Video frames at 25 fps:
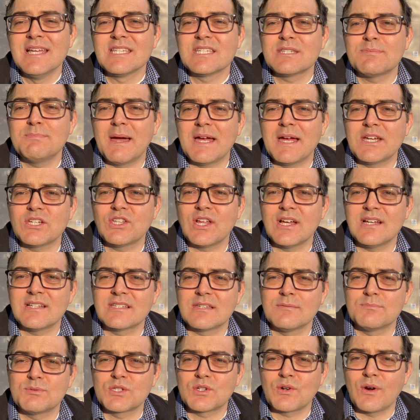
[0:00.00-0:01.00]
Smash that
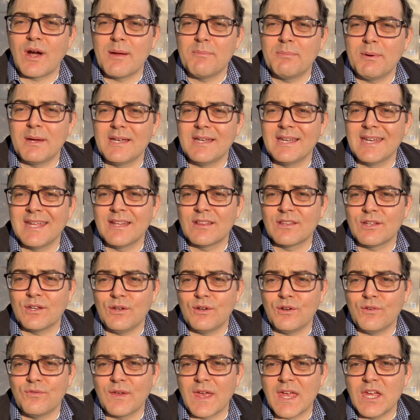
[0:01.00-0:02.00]
subscribe button, hit the
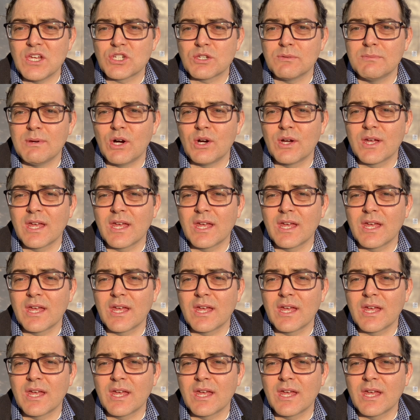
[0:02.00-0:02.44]
notification bell,